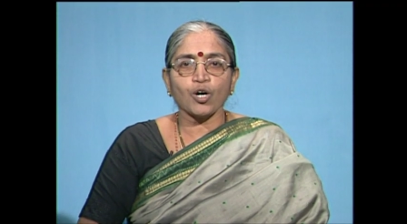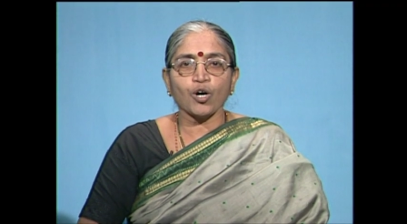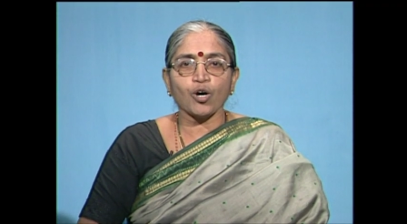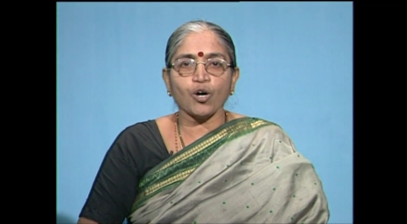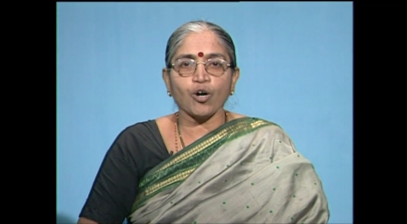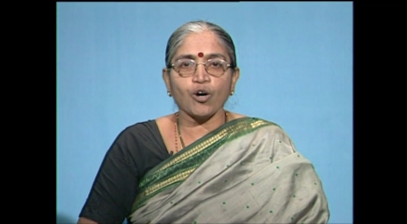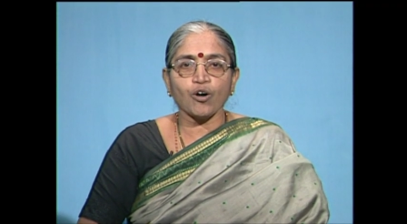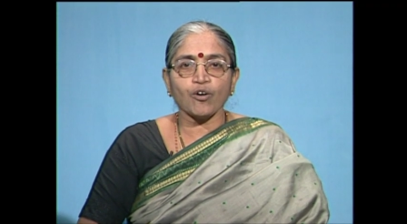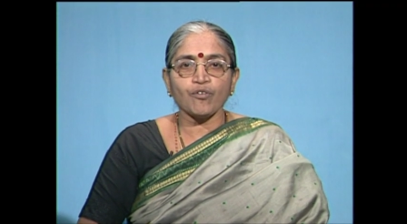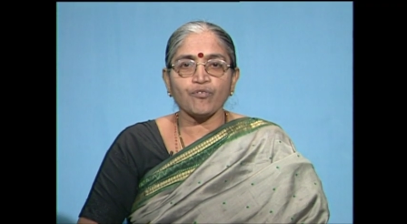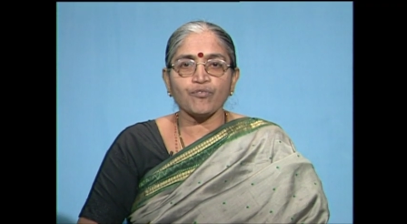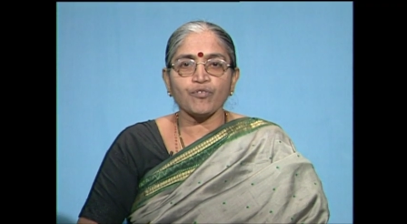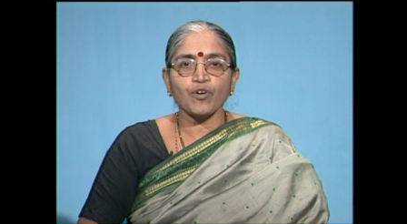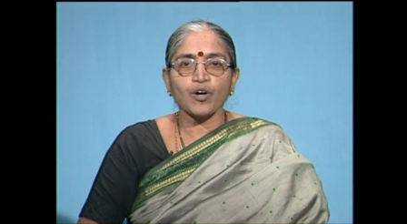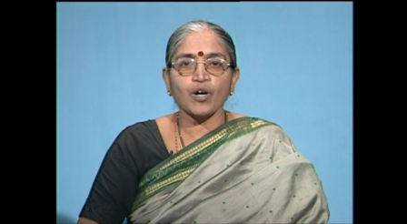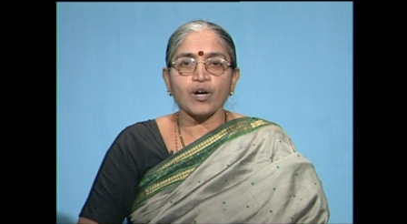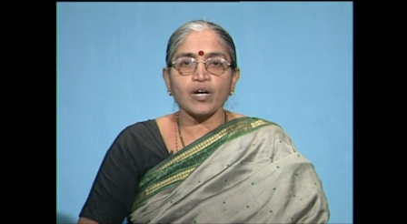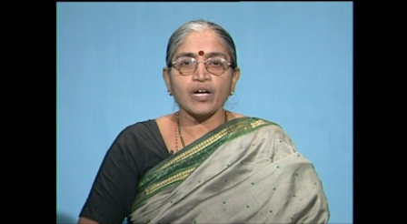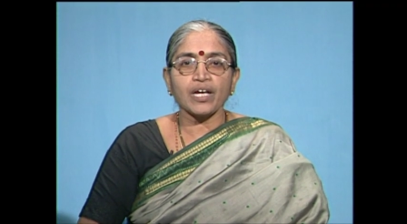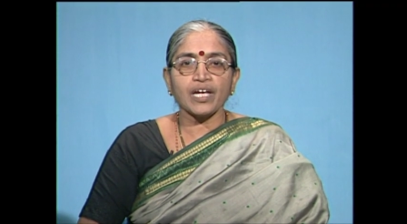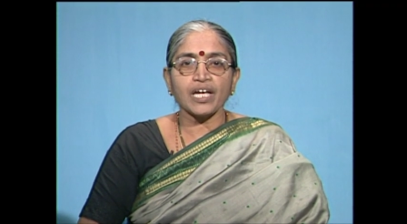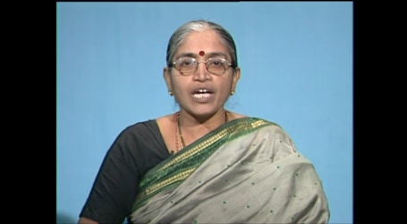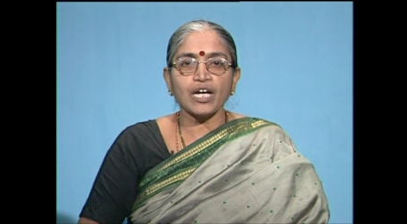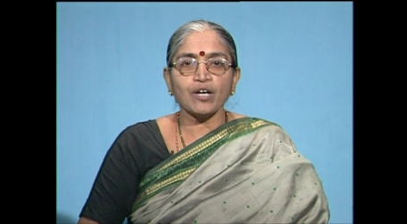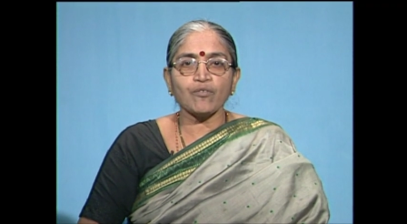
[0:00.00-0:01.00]
of
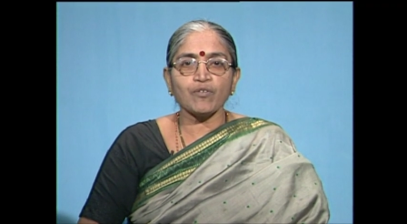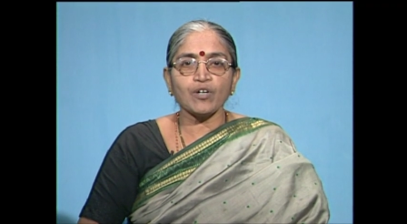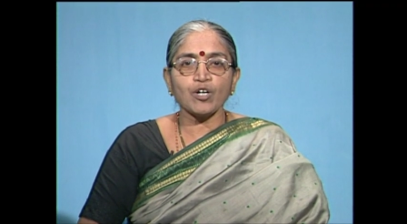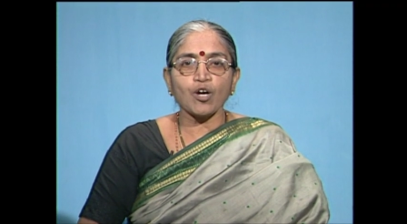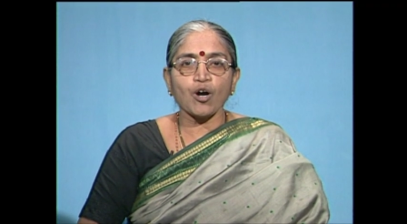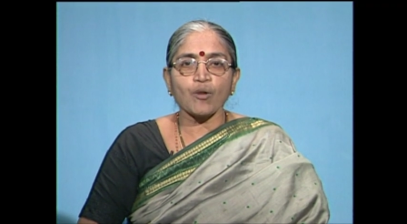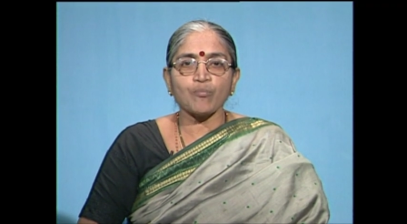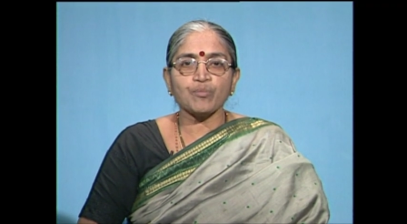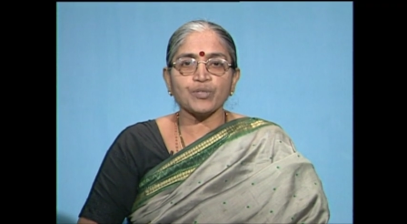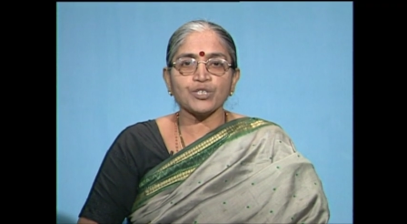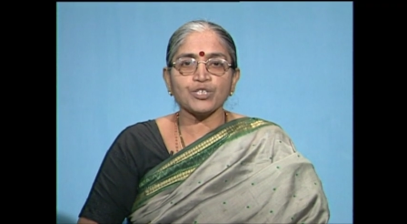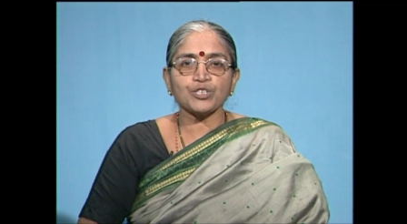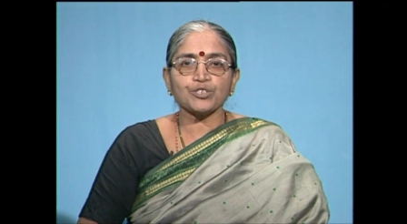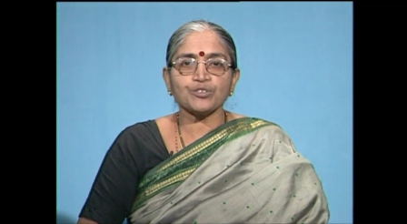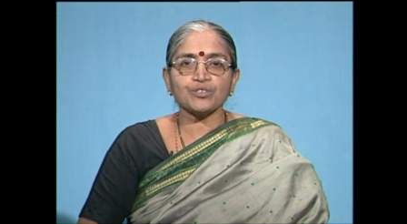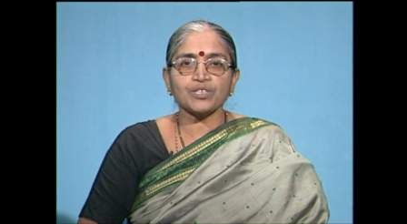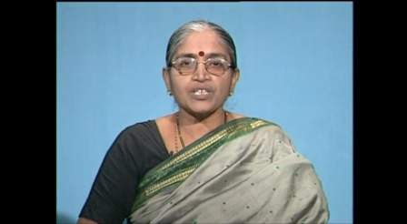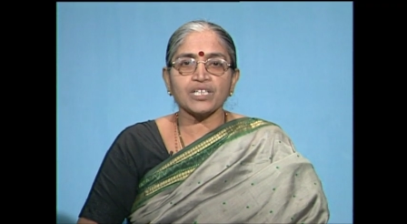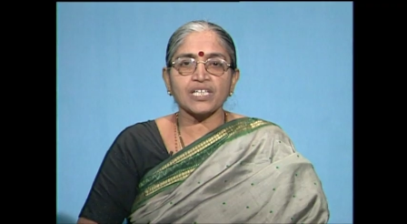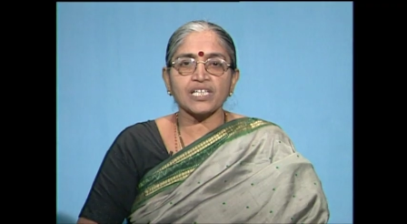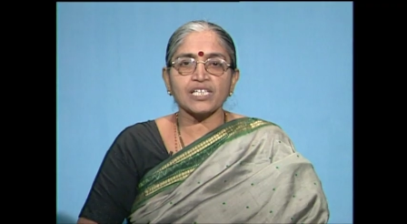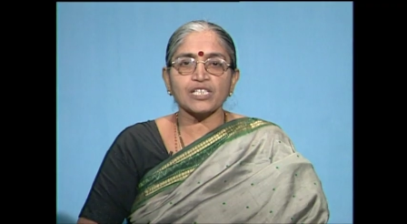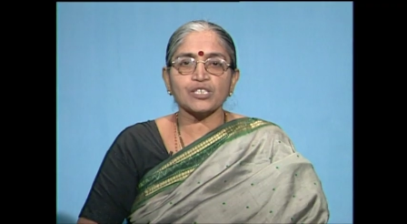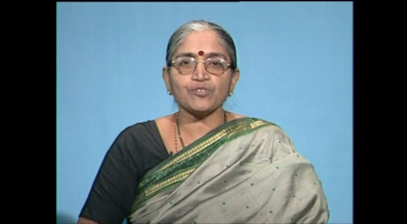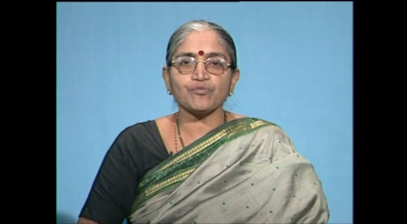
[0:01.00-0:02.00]
equal
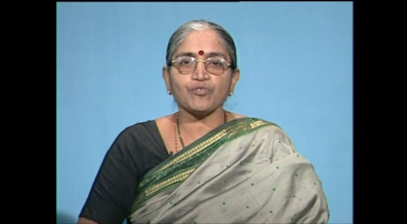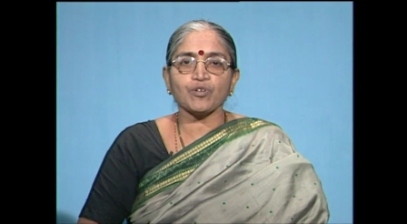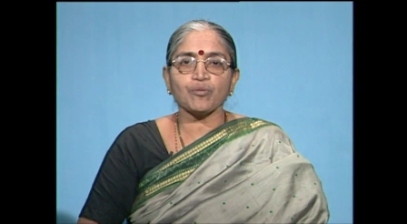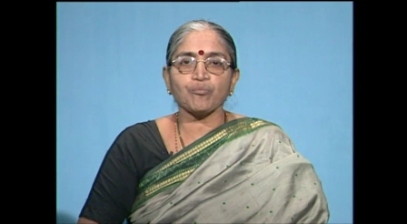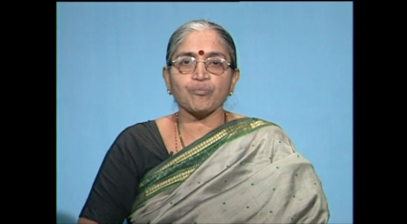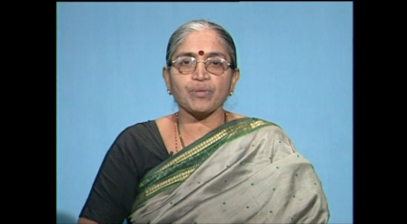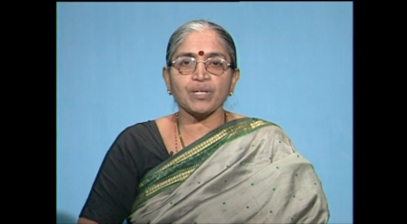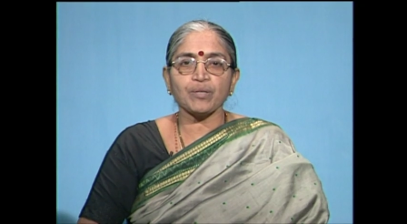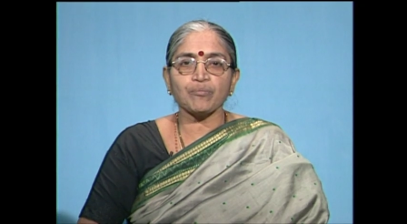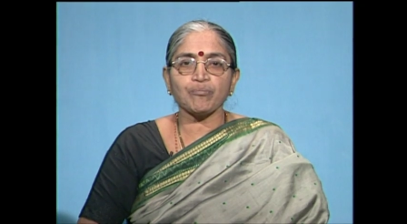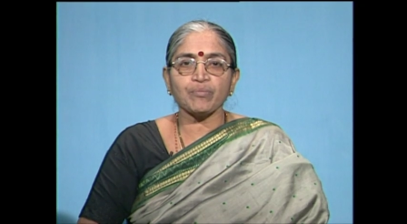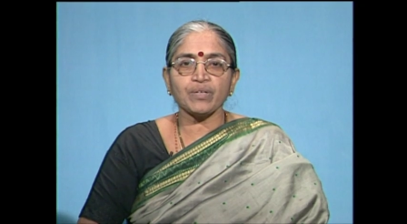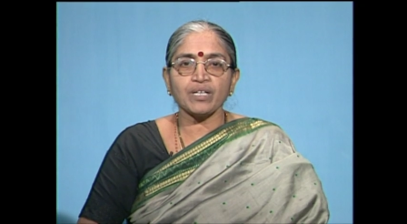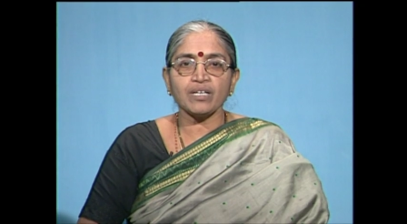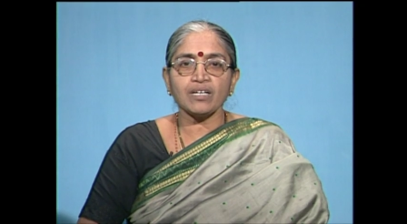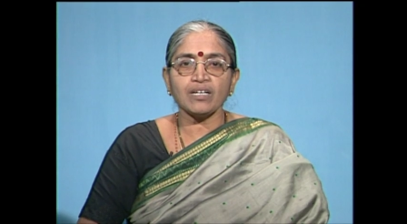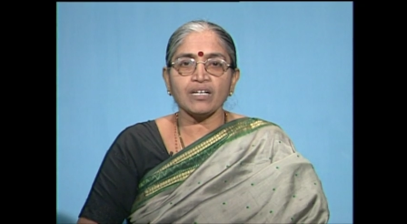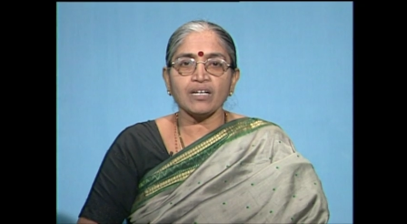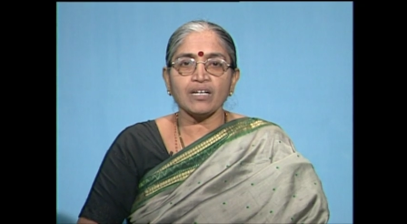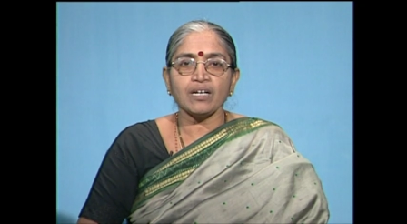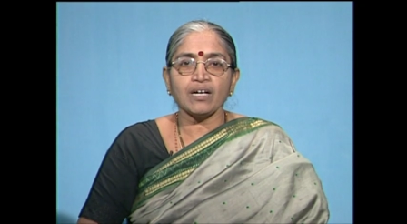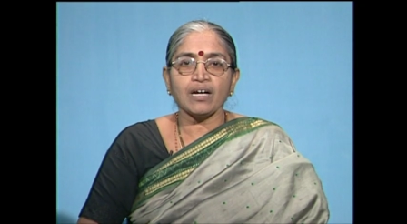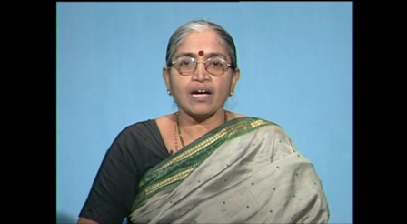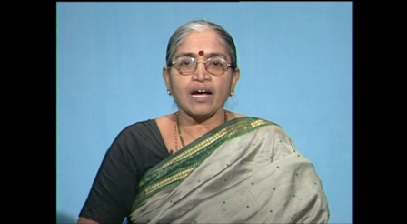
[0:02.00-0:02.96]
opportunities for people